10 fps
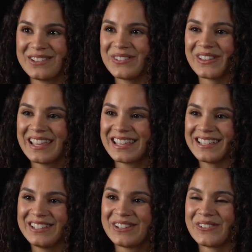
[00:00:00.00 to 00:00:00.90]
I feel like,
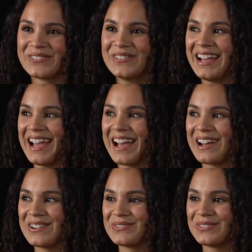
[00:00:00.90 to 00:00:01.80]
you know,
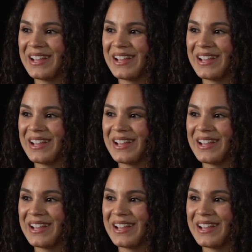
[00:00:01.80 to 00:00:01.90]
have